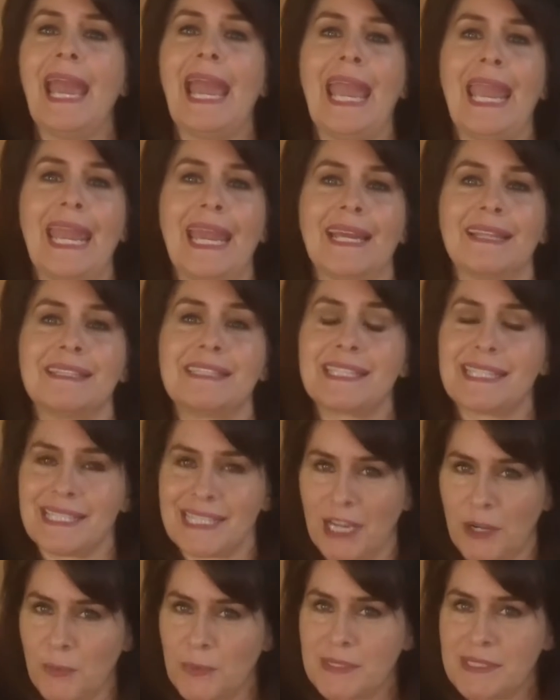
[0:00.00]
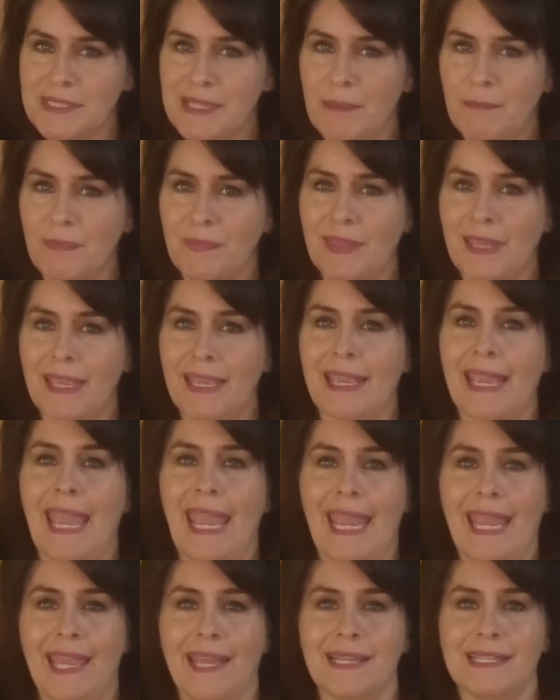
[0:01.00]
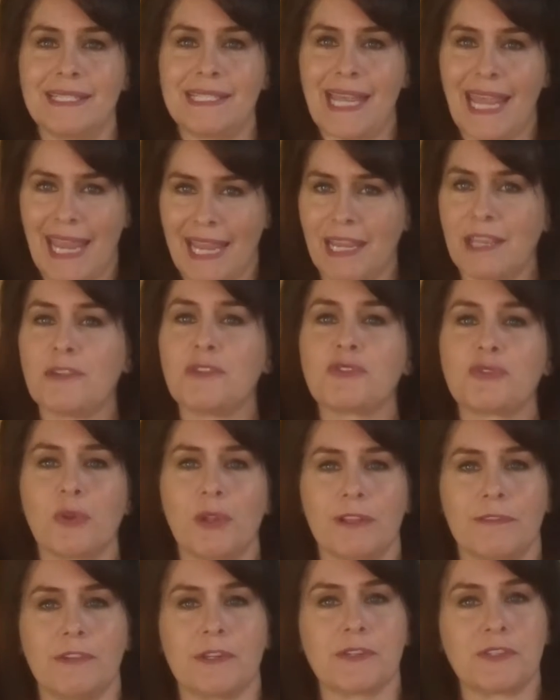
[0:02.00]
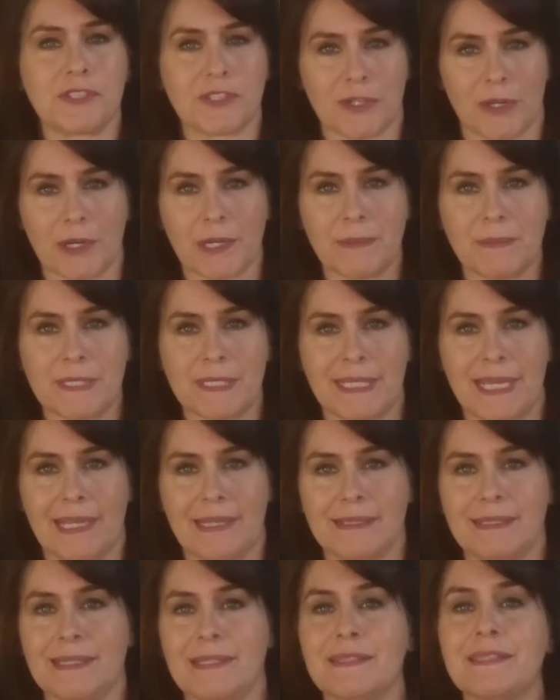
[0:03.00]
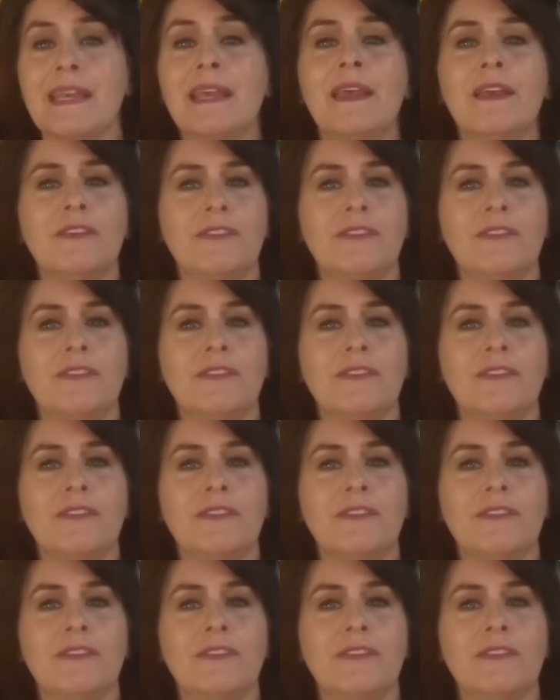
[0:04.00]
and stick with something and take control of your circumstances